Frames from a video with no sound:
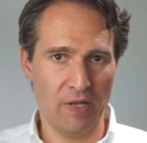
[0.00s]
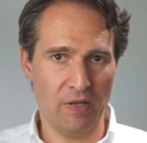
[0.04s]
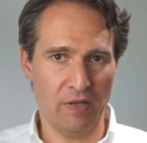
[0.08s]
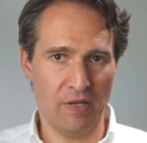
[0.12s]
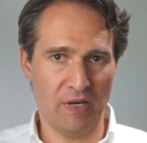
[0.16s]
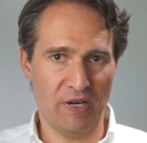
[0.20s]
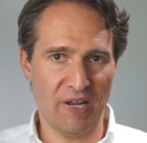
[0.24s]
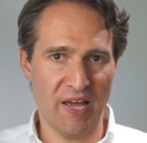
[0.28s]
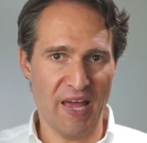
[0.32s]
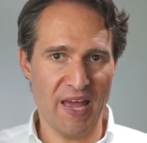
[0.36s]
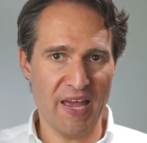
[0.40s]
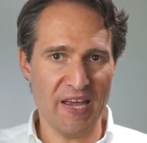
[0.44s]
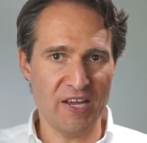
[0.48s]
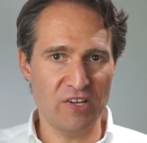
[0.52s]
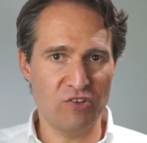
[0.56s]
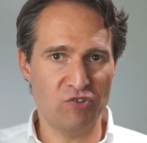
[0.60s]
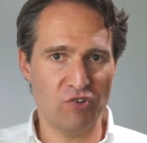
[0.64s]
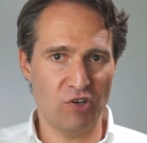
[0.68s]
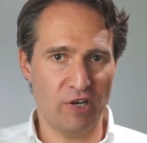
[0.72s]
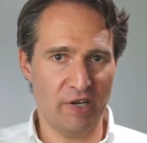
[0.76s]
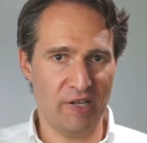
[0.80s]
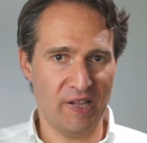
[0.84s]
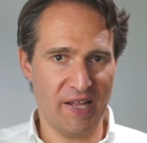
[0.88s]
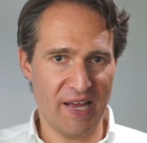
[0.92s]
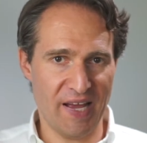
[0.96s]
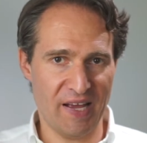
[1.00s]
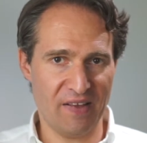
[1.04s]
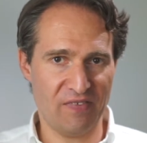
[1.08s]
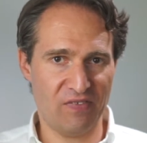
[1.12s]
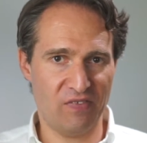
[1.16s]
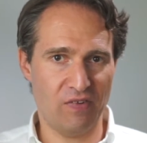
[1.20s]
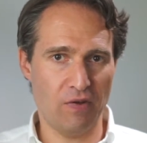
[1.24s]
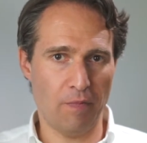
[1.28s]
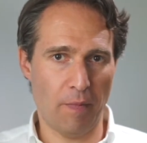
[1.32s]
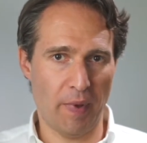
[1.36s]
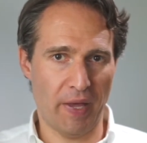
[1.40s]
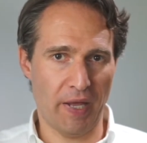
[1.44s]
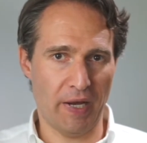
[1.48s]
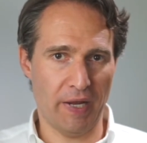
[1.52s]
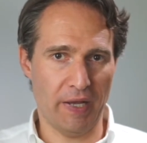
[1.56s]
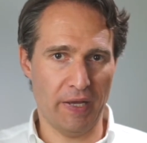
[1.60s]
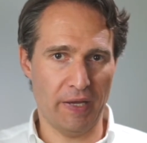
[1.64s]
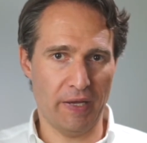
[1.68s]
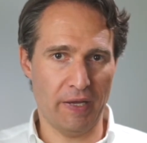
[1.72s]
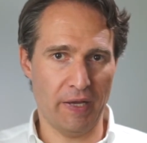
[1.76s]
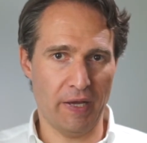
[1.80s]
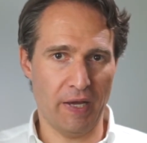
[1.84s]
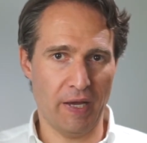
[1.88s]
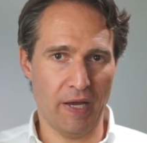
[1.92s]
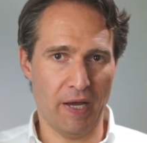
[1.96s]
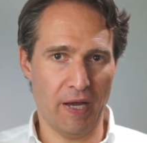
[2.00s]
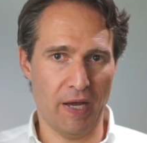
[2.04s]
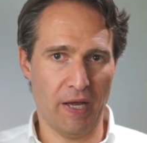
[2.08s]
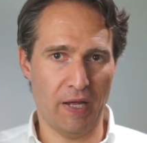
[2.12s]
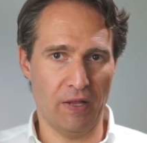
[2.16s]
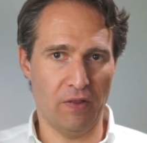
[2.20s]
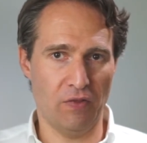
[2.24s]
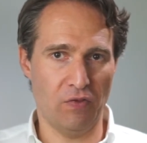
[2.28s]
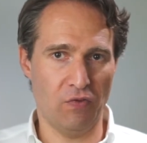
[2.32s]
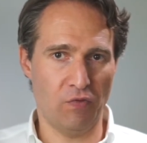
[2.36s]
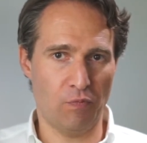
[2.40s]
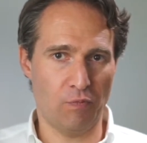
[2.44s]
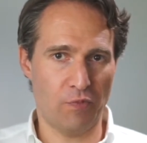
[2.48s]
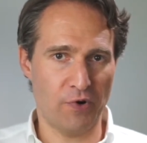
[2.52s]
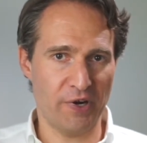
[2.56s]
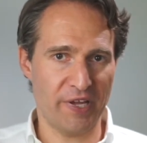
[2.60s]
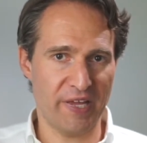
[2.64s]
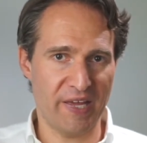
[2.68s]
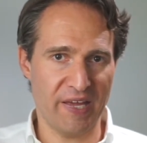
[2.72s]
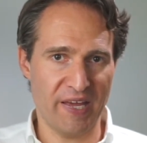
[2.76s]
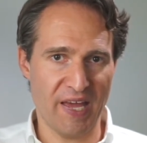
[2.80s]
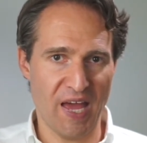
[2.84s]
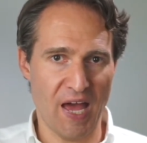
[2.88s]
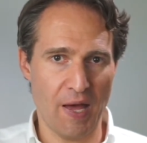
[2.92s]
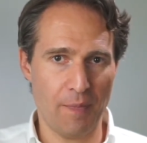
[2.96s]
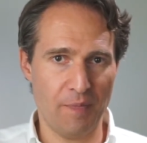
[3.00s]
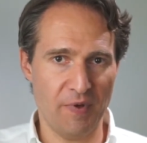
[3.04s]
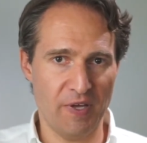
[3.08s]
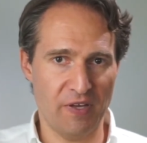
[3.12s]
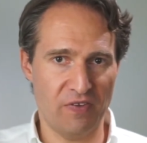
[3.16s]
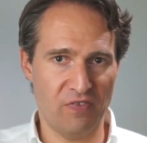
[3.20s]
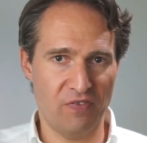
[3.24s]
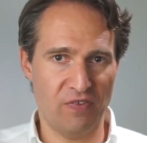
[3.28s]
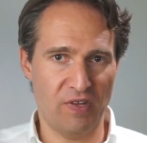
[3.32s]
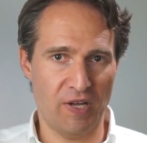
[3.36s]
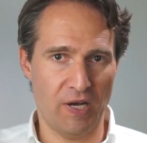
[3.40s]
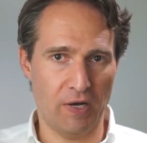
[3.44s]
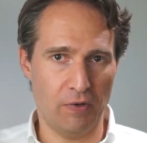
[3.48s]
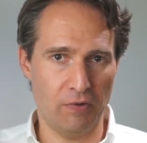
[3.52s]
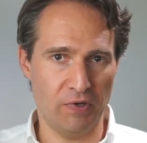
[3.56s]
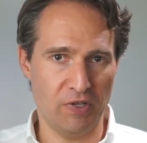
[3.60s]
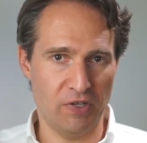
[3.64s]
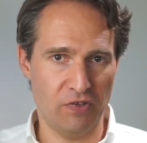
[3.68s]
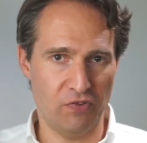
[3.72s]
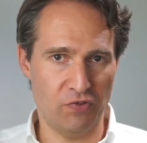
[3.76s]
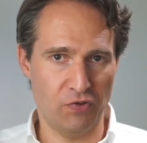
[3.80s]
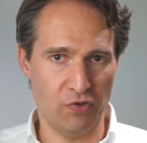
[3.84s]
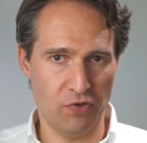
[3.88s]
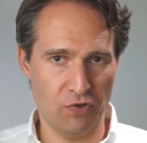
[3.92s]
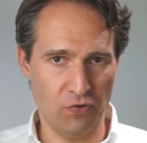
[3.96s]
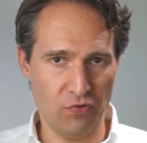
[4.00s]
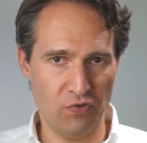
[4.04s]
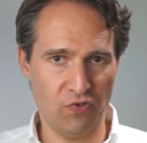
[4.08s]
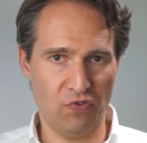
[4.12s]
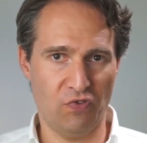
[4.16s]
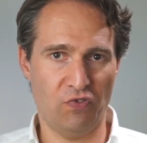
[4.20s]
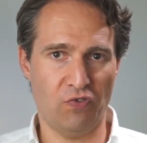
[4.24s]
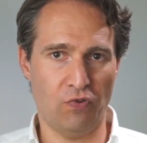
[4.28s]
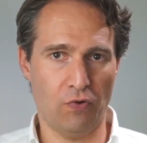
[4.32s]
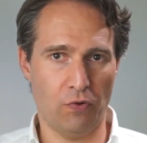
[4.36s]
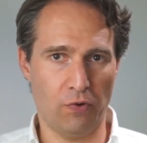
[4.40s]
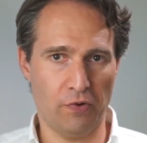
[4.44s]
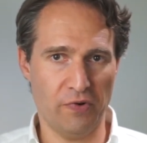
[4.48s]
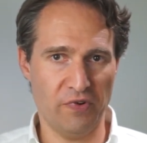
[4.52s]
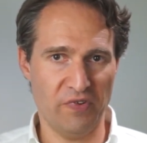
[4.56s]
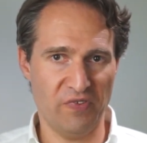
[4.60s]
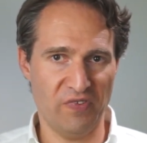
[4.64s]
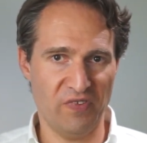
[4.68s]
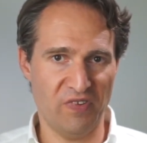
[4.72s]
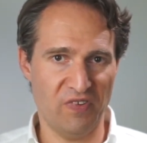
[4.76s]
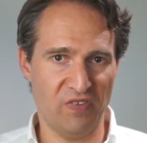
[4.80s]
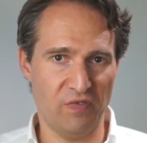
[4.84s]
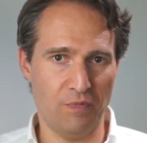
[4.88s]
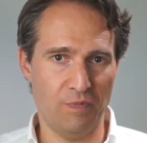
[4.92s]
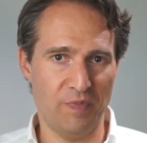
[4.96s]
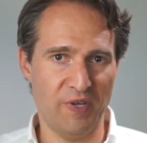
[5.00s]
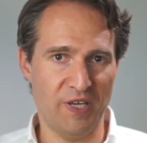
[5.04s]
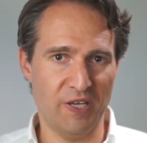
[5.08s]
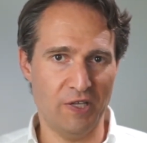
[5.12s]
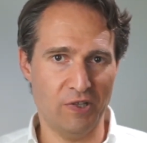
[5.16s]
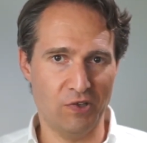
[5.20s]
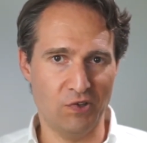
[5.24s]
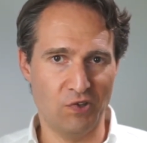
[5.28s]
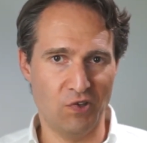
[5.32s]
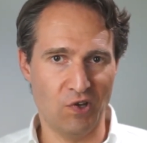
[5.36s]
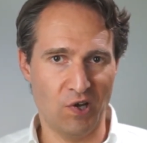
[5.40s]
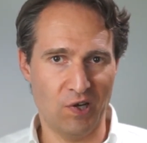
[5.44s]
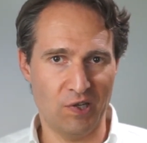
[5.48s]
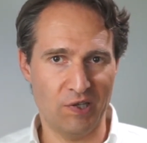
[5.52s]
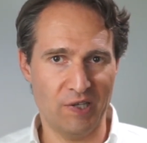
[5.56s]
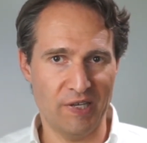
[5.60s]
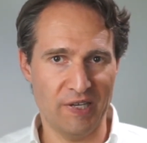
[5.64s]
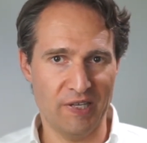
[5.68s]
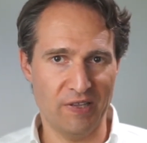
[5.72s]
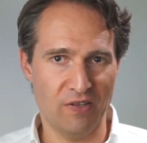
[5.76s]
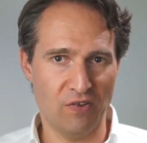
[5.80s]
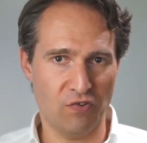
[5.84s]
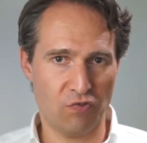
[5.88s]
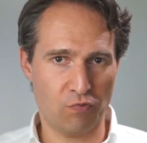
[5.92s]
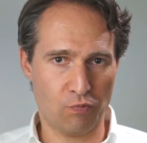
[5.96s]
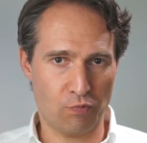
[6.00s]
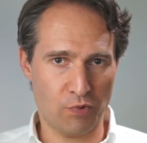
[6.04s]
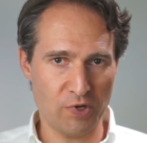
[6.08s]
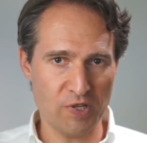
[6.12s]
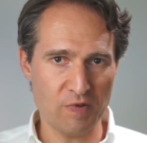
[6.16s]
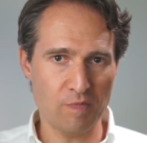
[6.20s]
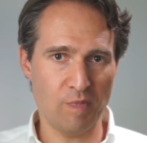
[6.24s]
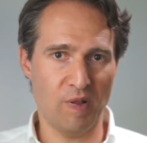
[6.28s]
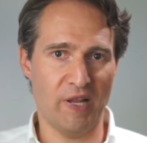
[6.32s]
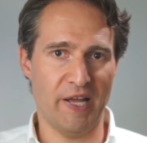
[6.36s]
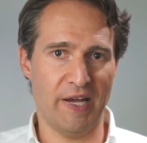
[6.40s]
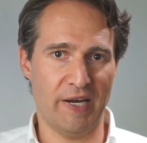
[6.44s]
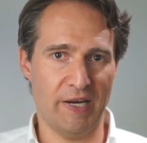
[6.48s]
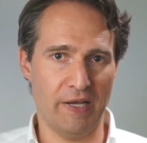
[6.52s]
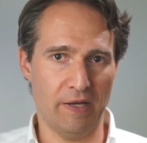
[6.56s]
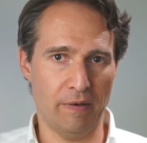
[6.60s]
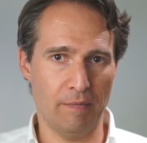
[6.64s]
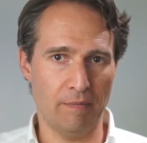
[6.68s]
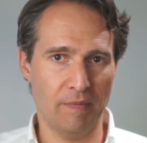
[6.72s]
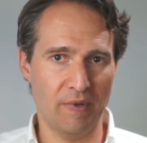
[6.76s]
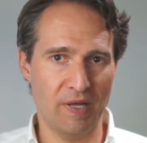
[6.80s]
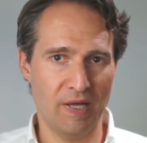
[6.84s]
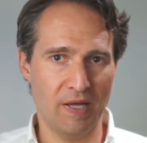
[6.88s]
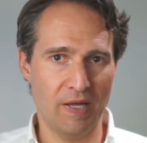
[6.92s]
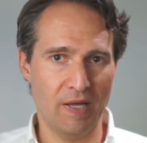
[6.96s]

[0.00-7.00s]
that agile estimating and breaking epics down into user stories is being done in the sprint planning.